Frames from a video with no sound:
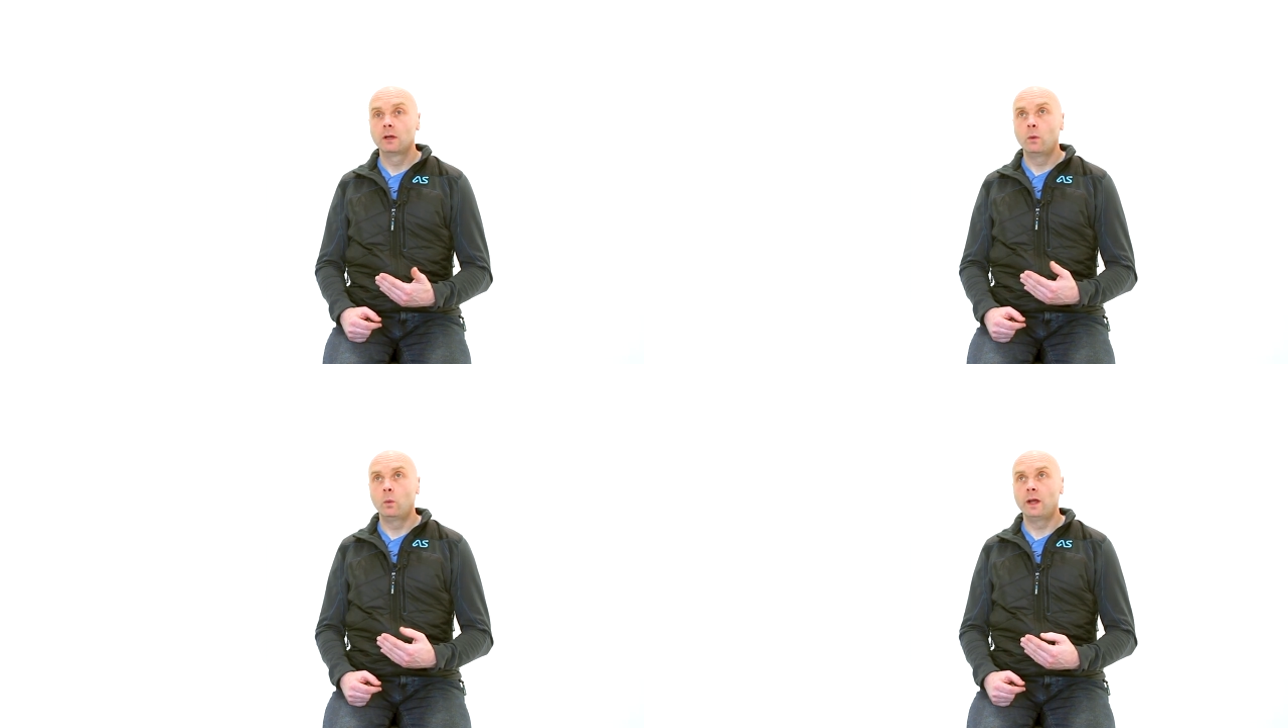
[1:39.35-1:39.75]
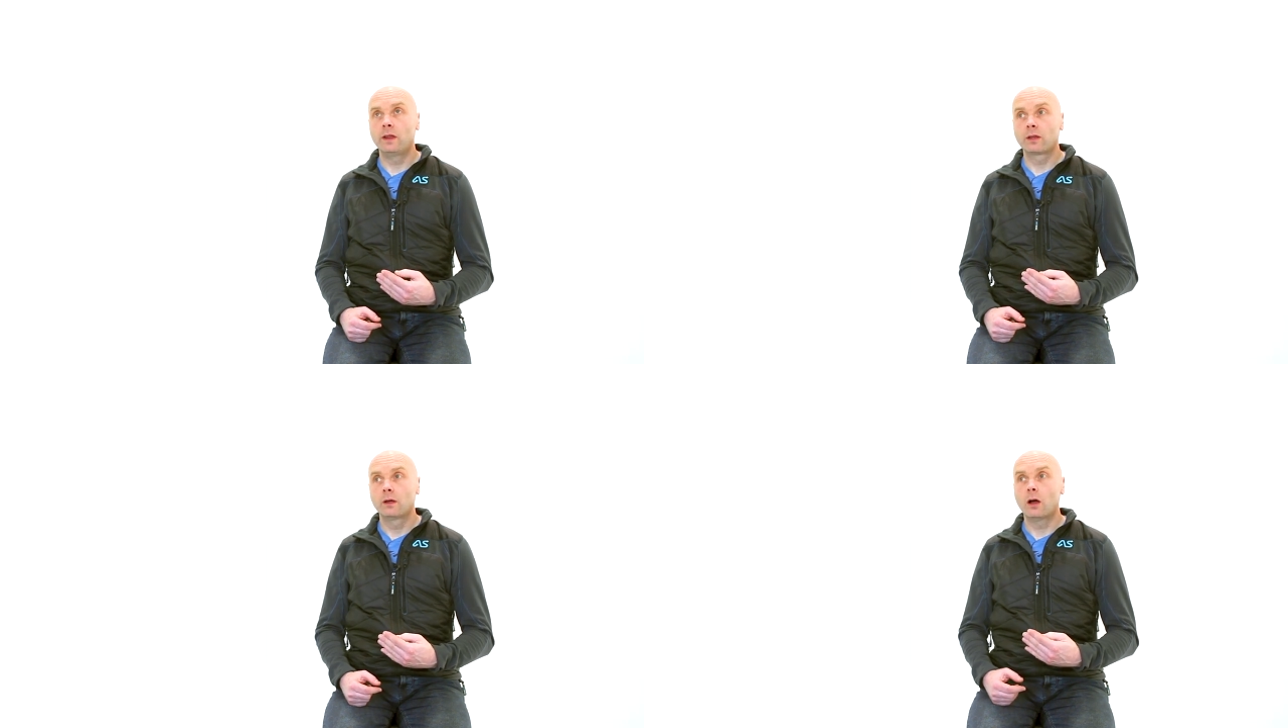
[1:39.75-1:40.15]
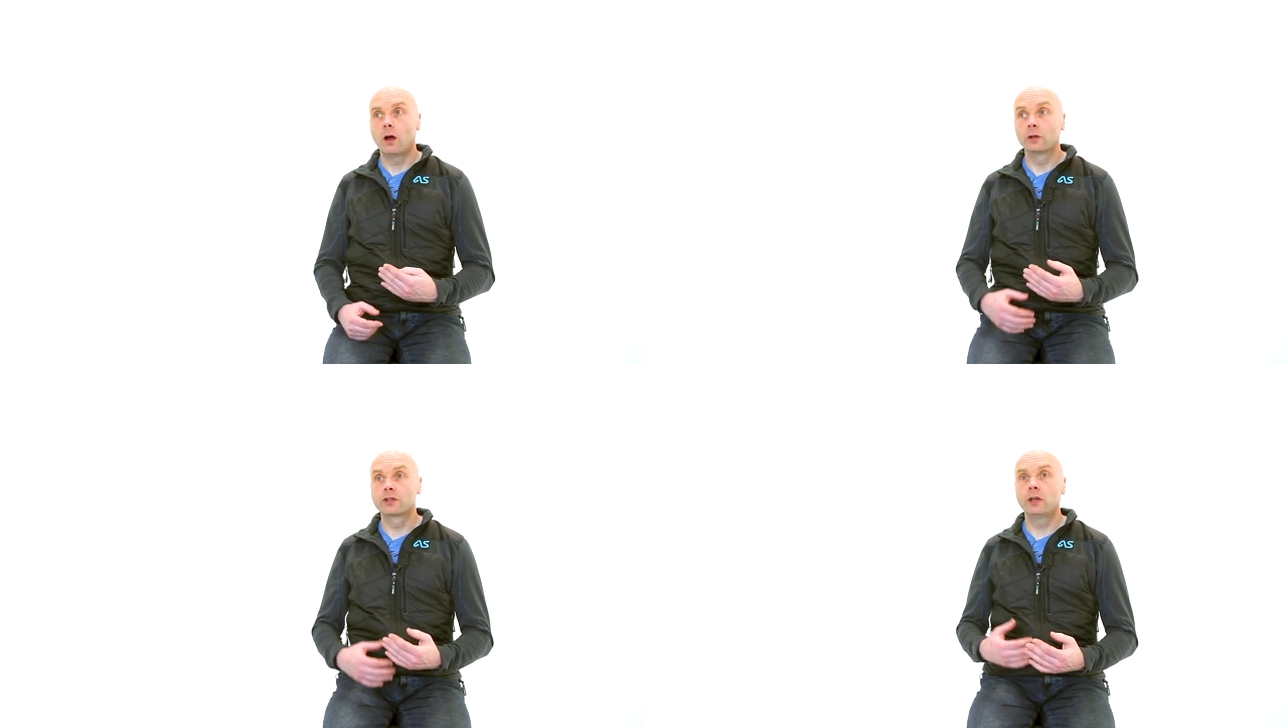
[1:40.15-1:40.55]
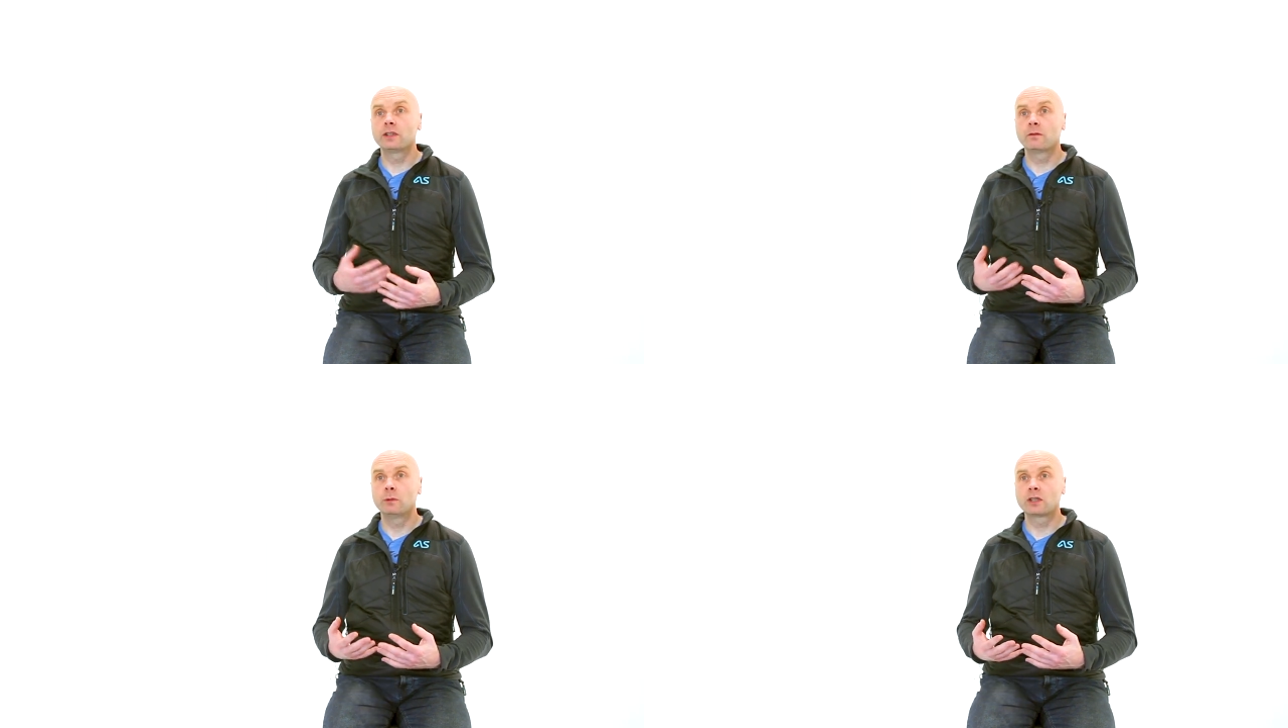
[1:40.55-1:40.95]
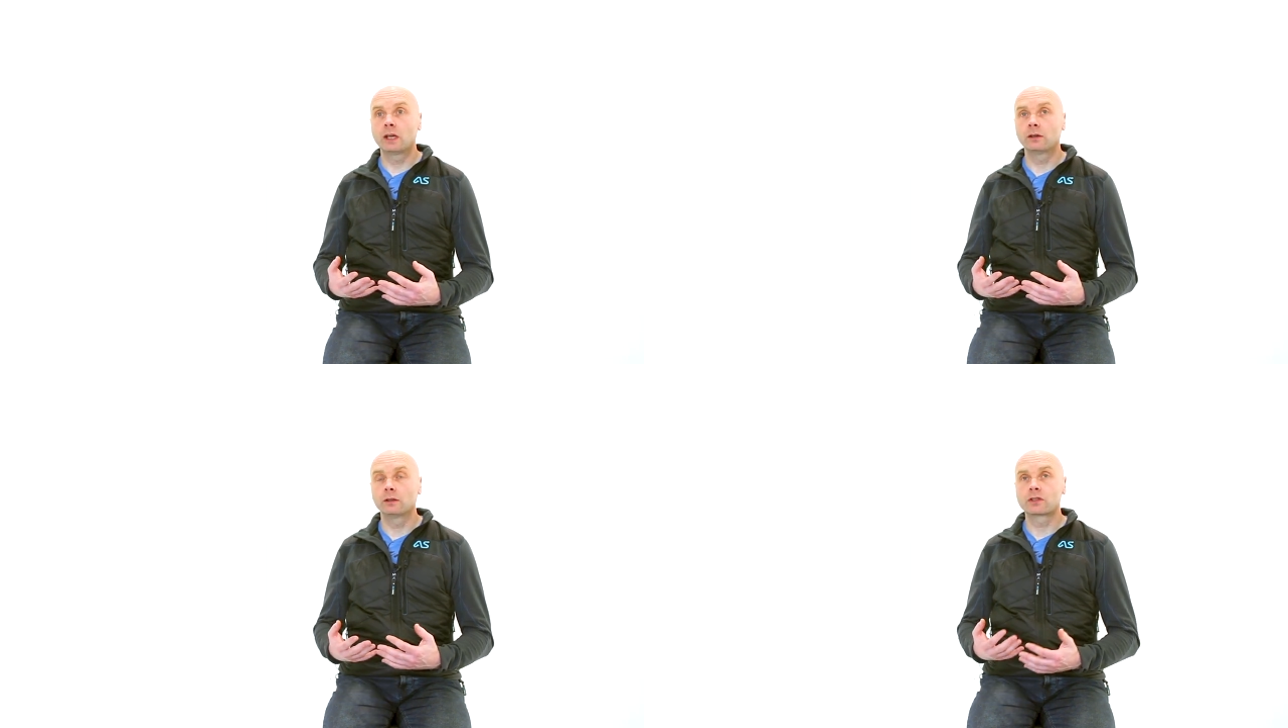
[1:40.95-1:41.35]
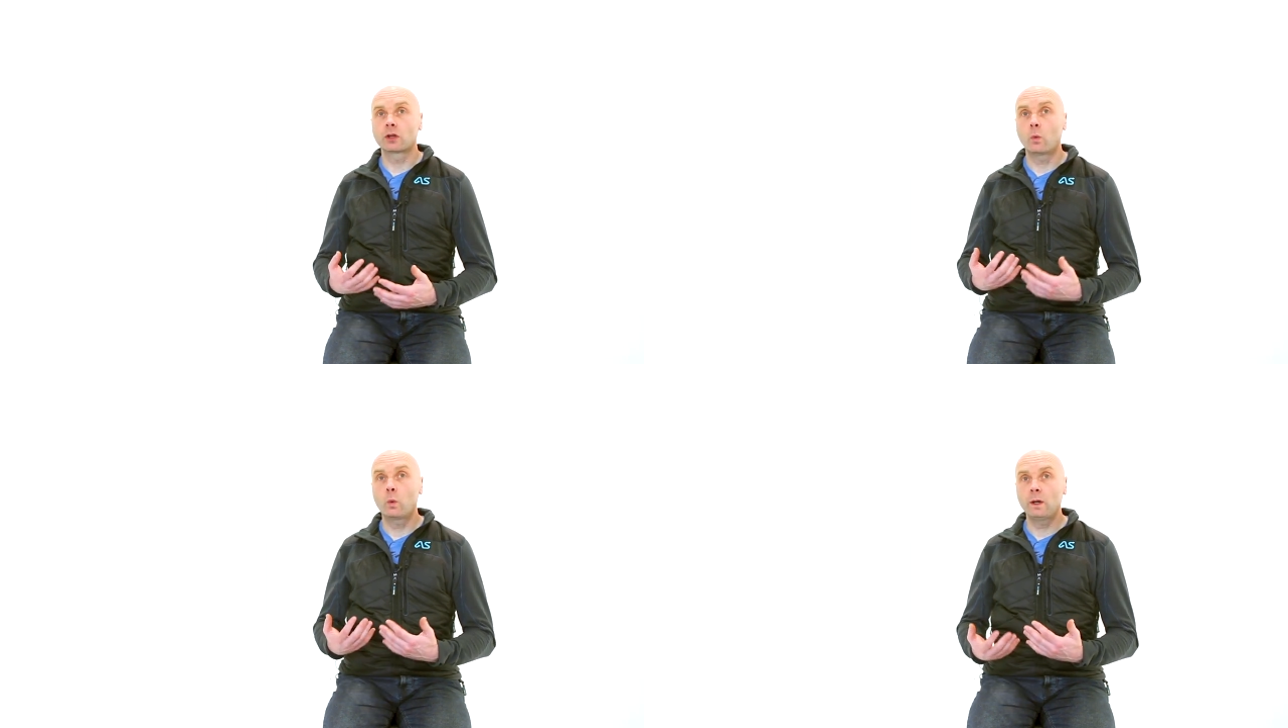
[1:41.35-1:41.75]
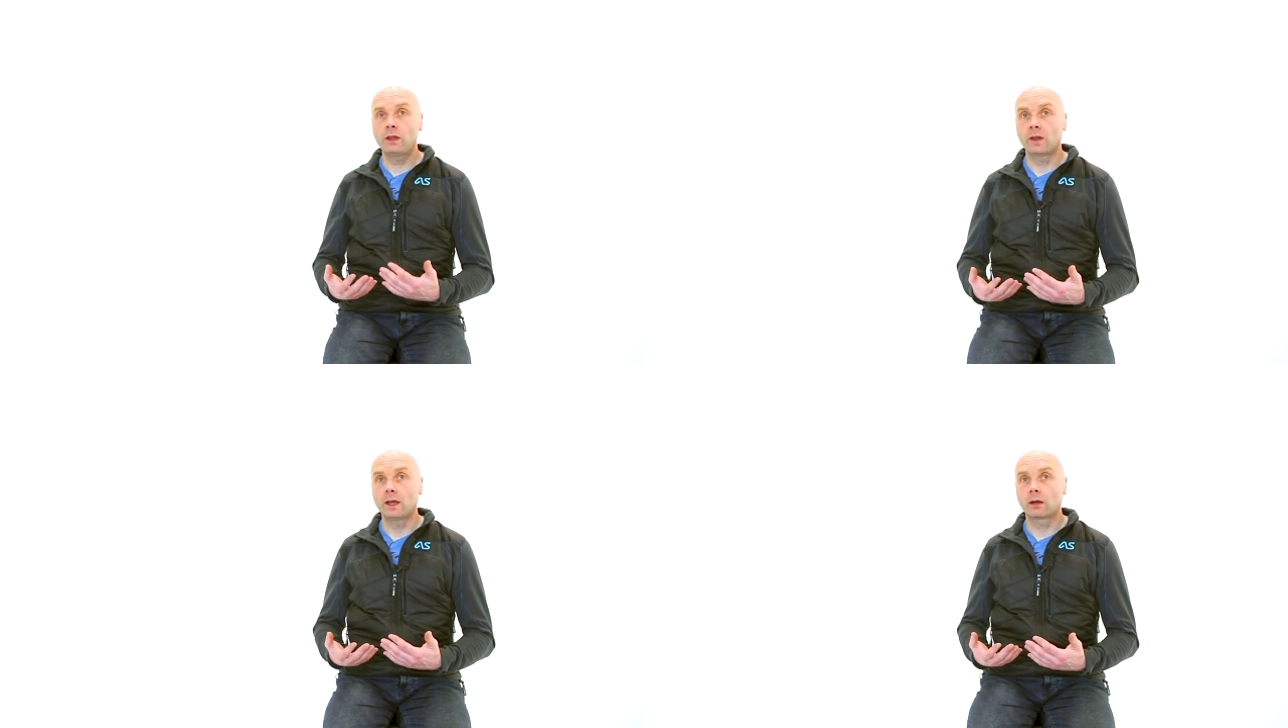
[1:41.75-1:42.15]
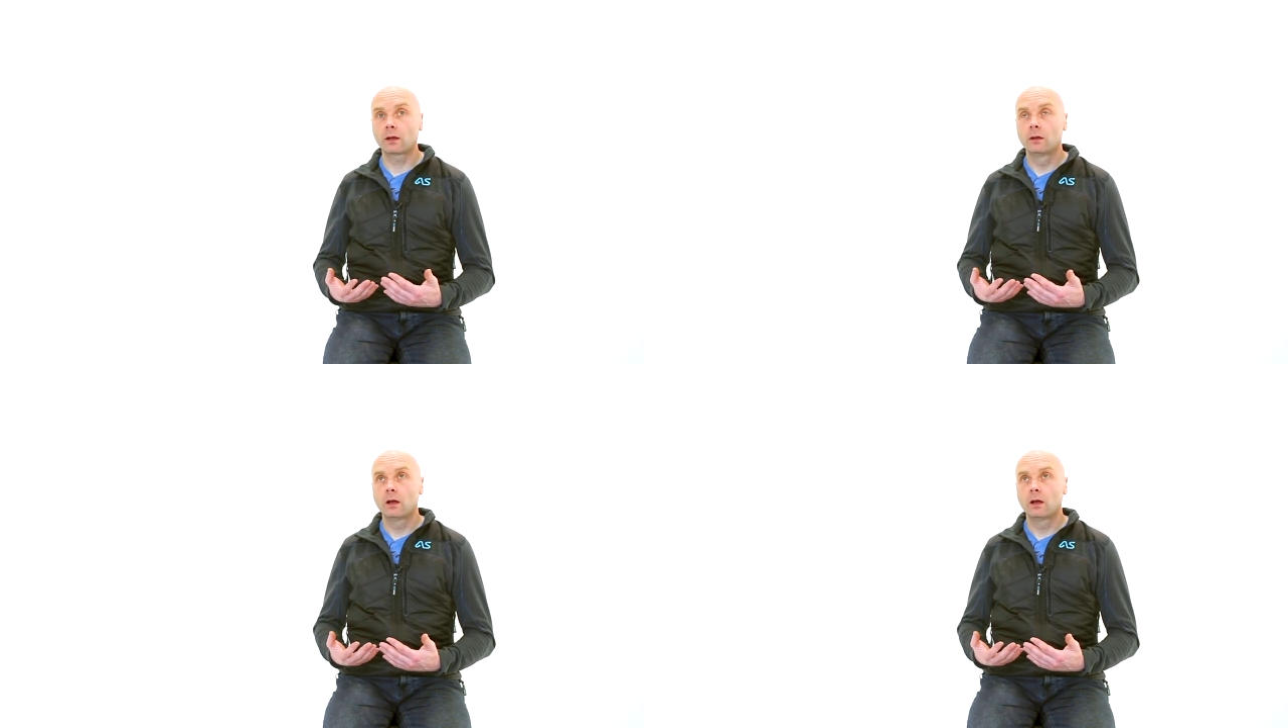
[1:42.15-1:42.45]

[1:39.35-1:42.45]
with alternative materials that we think